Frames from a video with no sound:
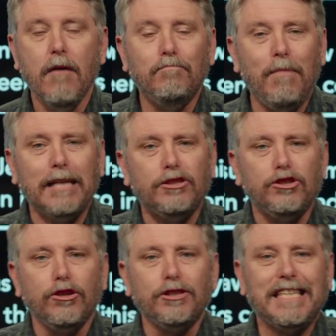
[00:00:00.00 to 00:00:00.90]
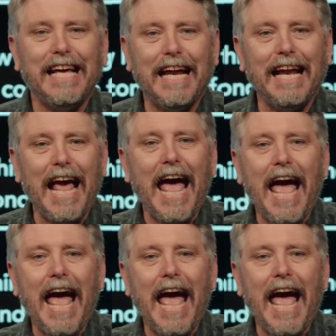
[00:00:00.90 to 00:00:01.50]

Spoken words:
Muscles that had